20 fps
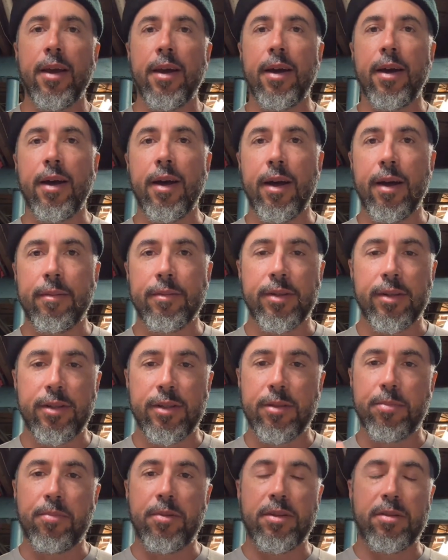So it
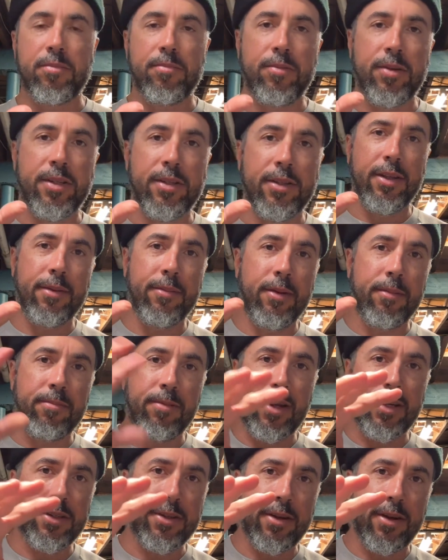just puts more
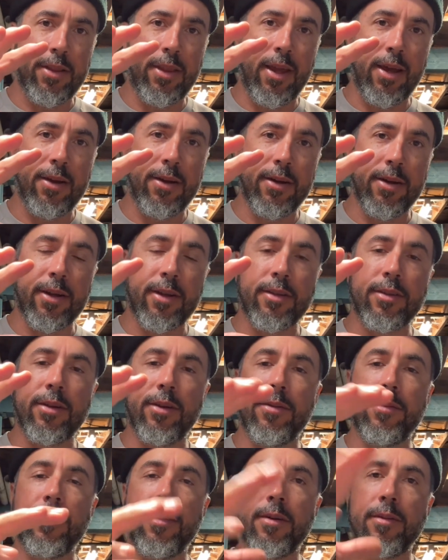pressure on that hook so
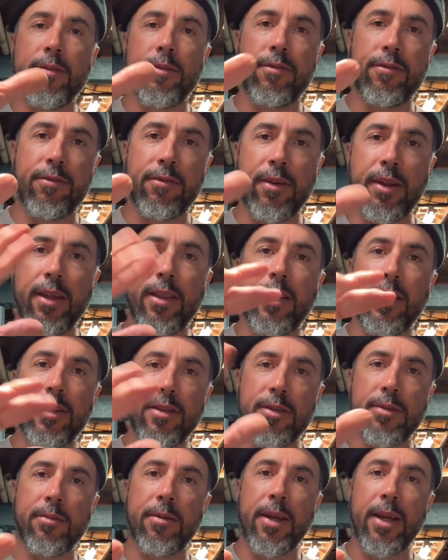it won't freely
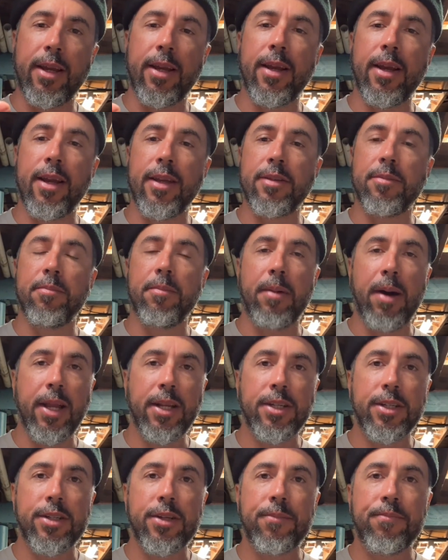swing as
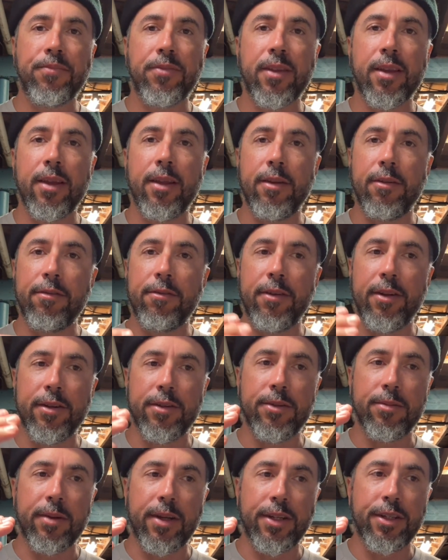much. It'll
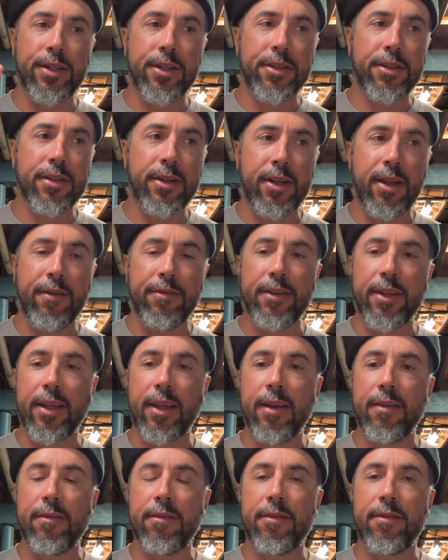swing just enough to
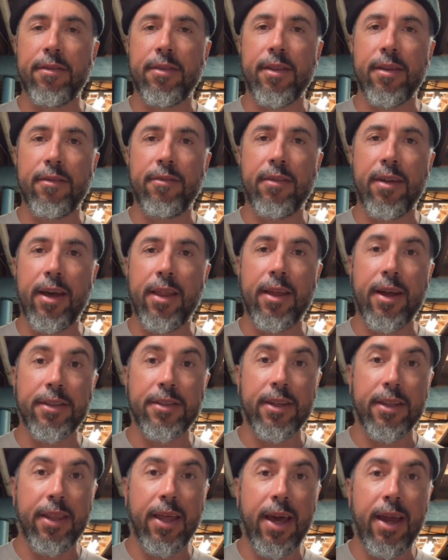give the fly
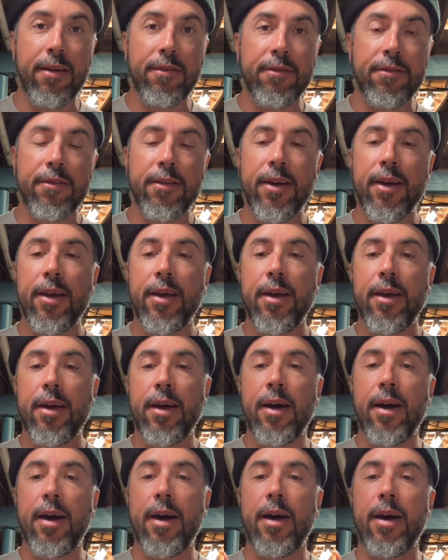lots of life,
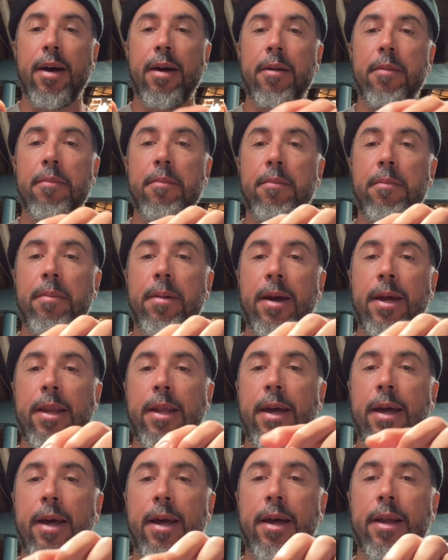but
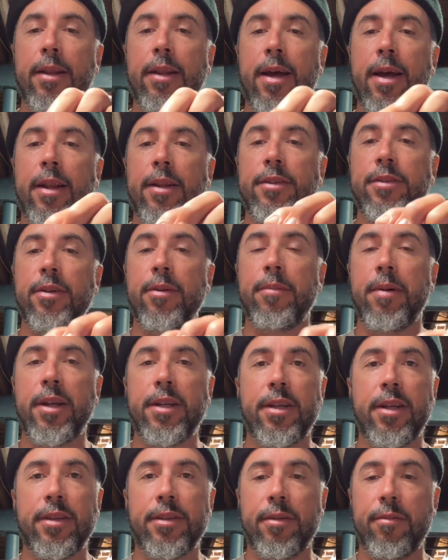not so
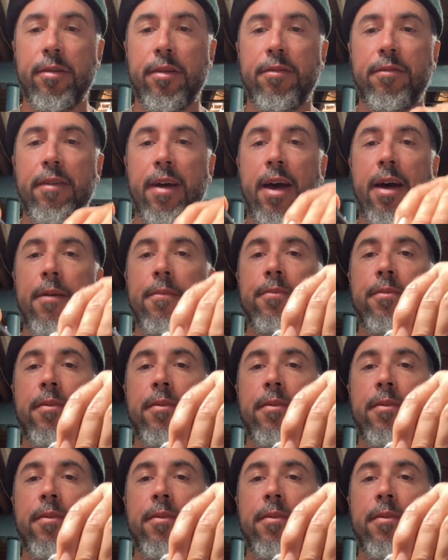much as it will foul.